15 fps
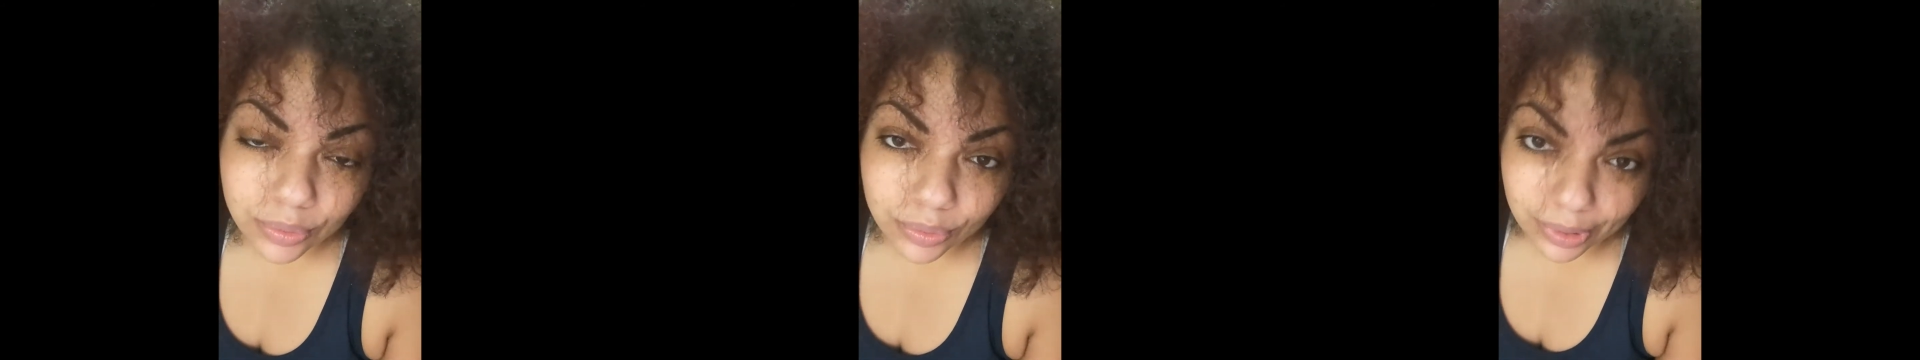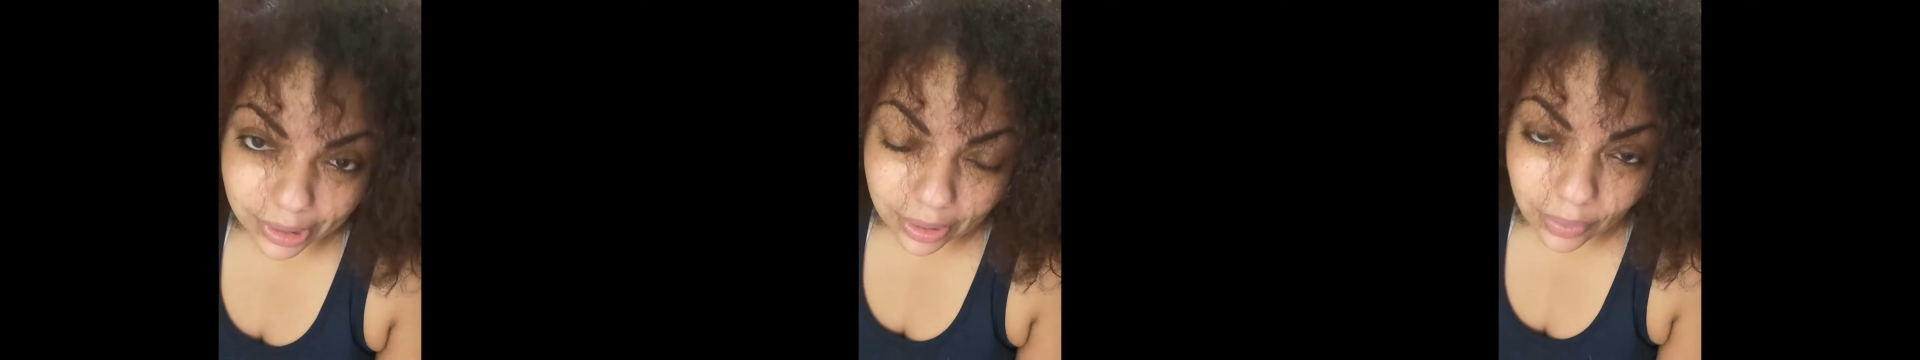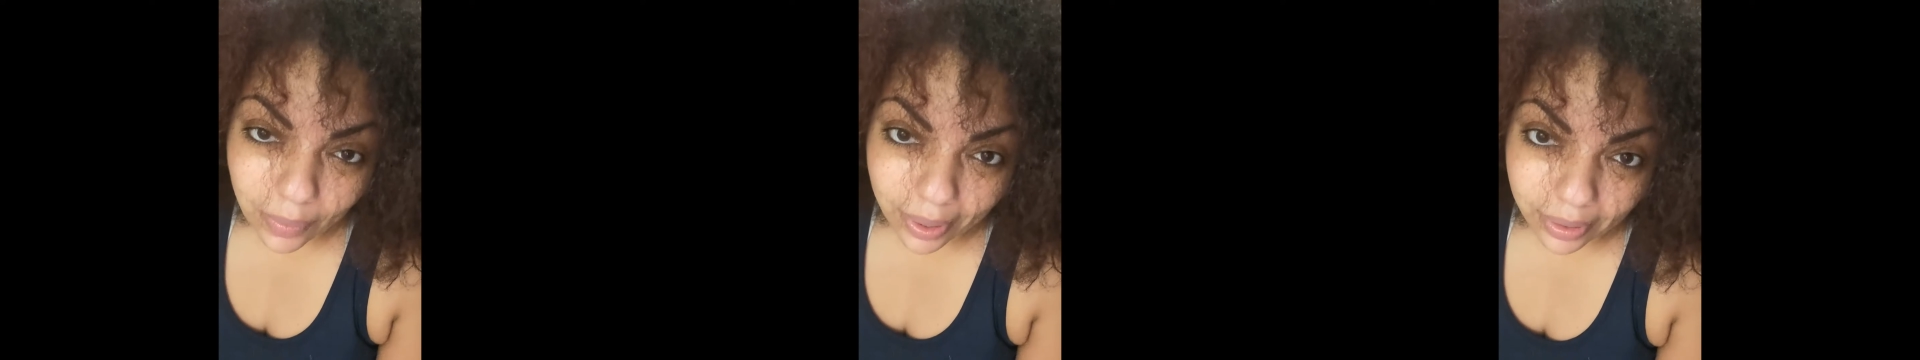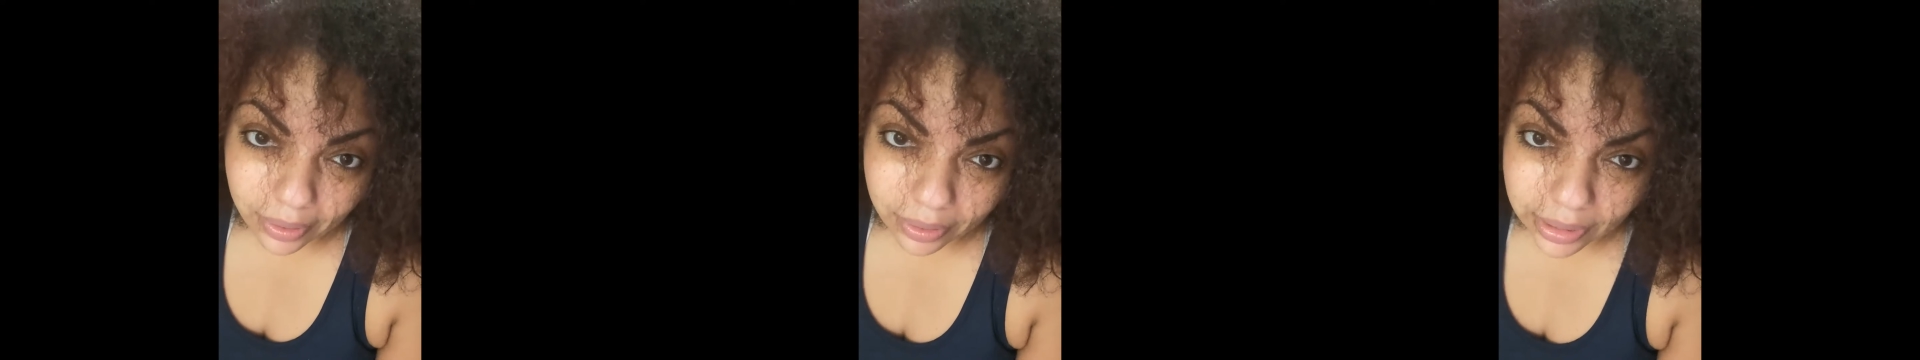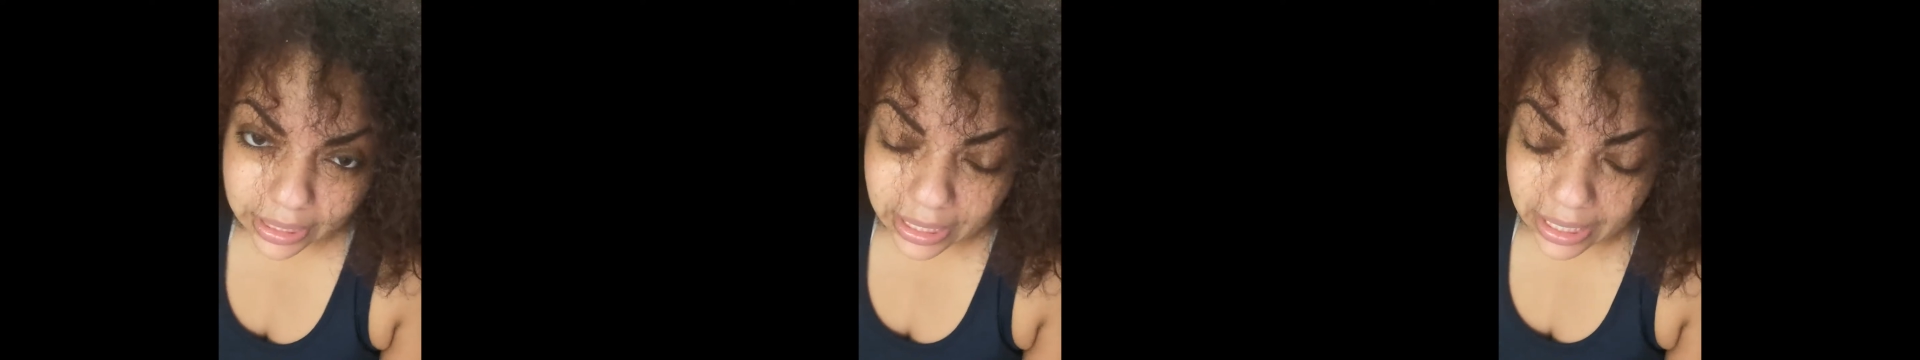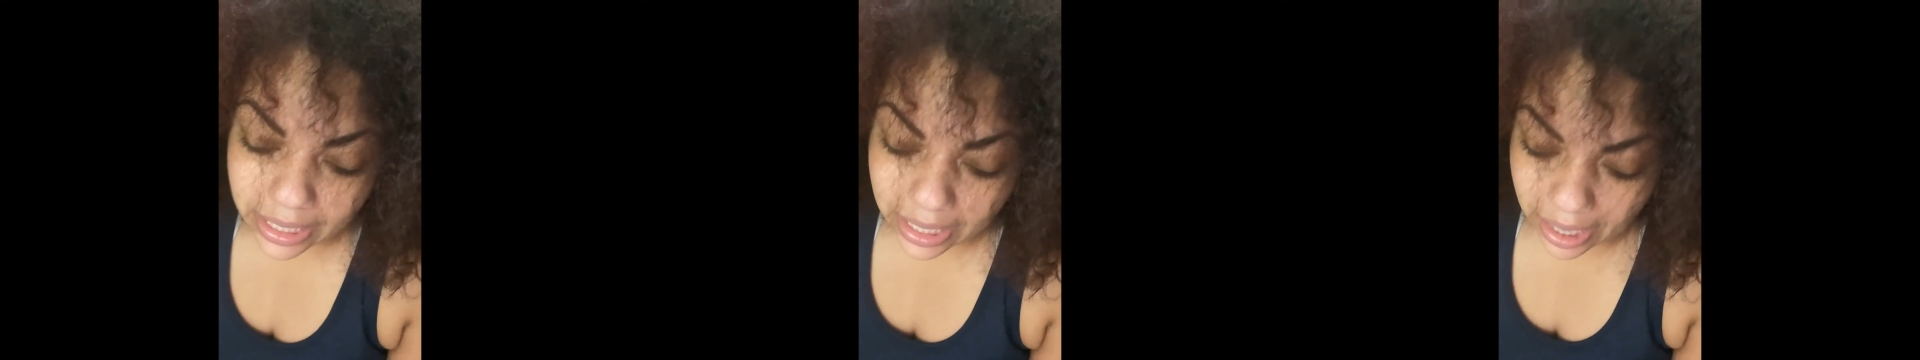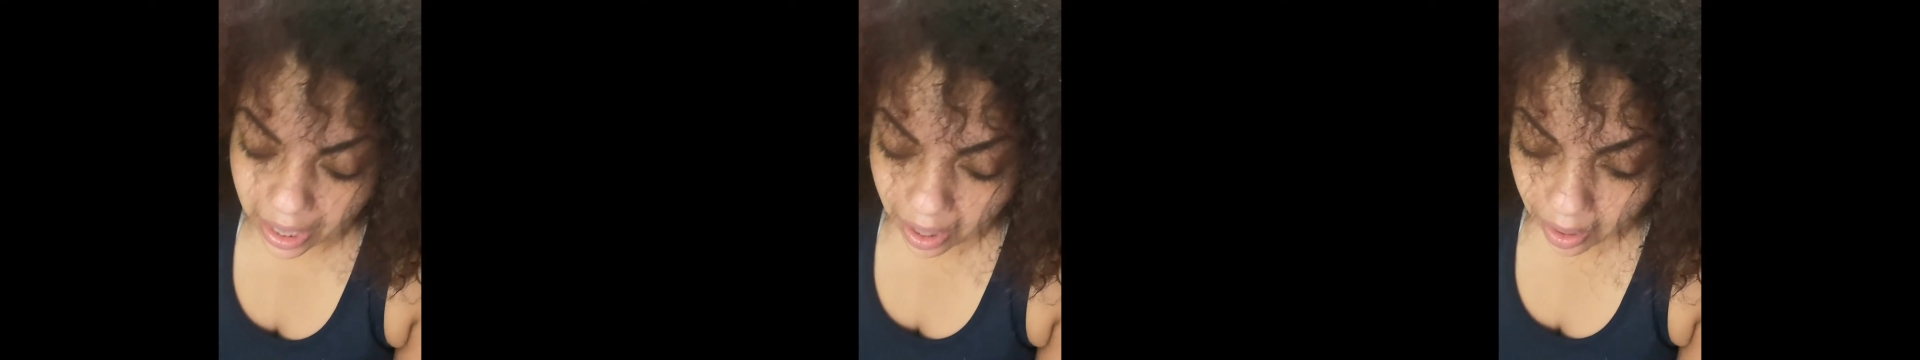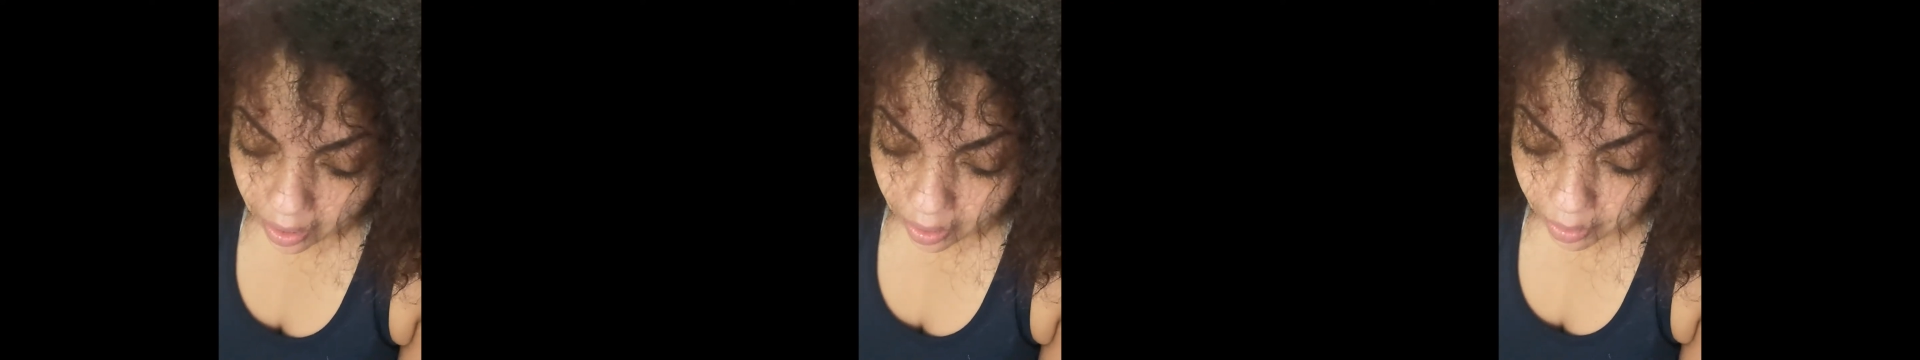really well.
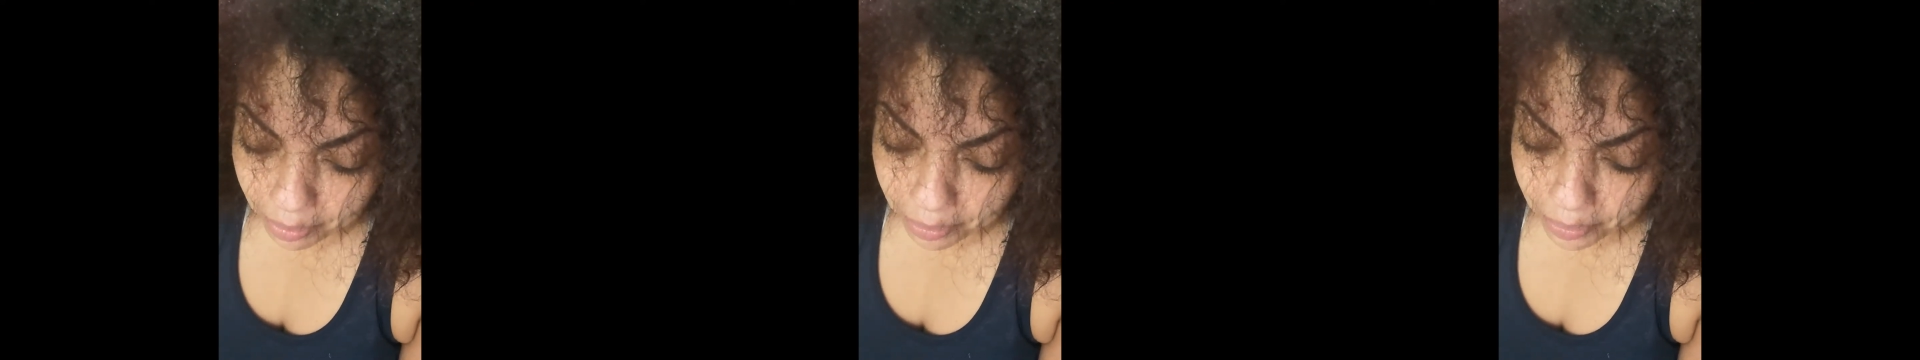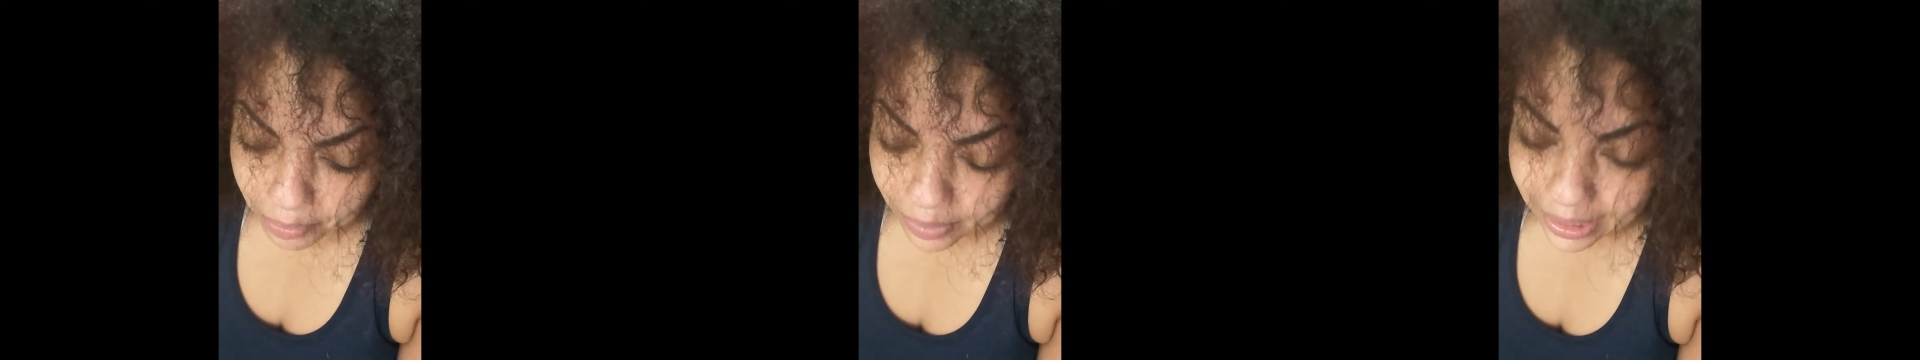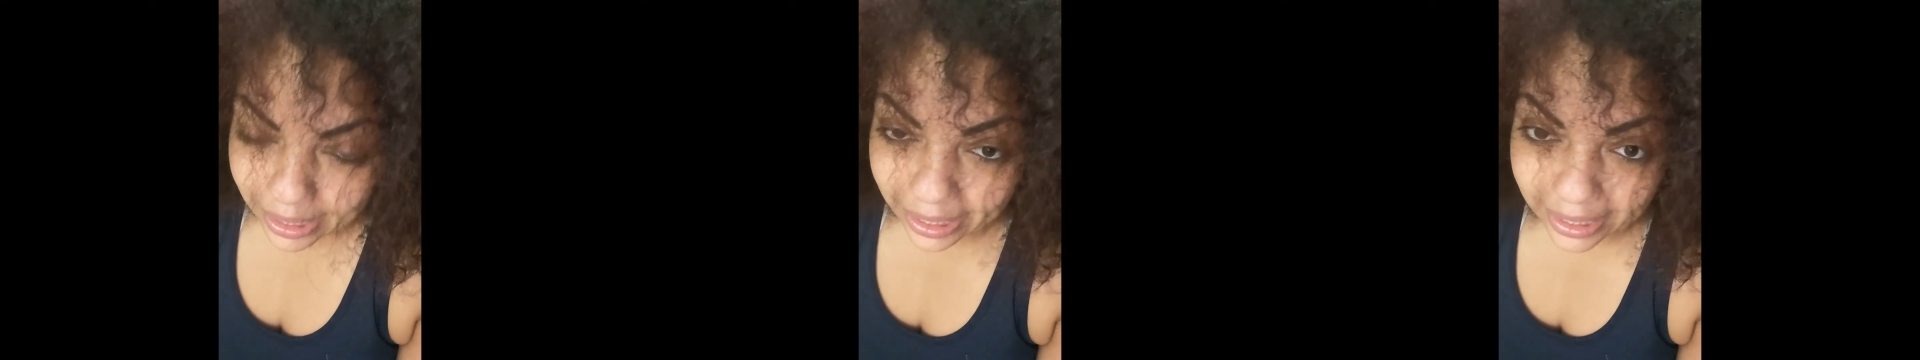Like